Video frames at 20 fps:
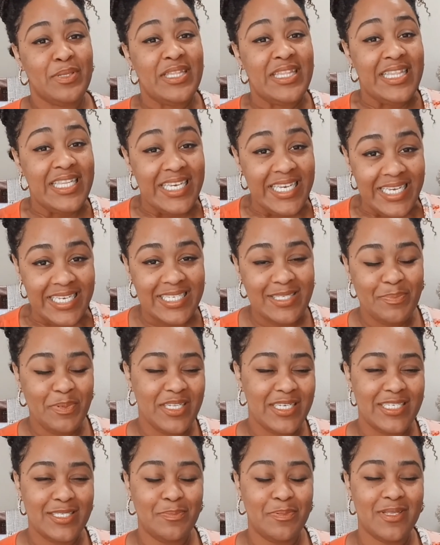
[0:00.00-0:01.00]
Please,
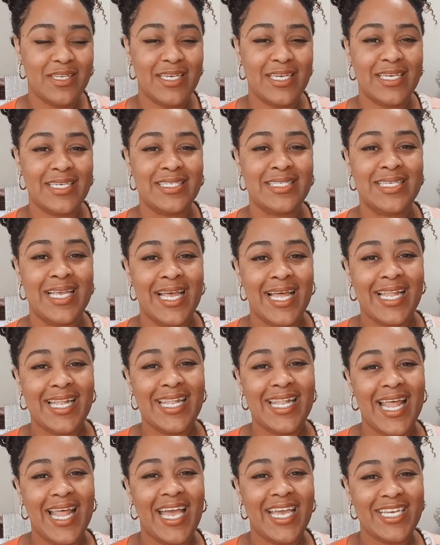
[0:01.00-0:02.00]
please, please
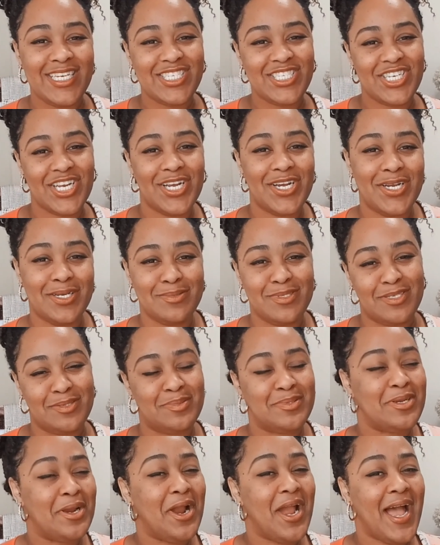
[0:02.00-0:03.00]
like, share, and
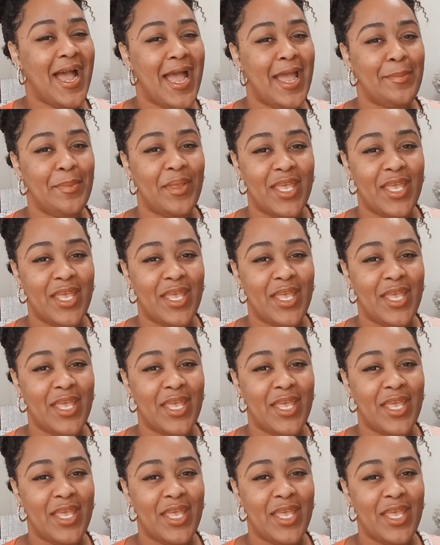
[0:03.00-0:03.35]
subscribe.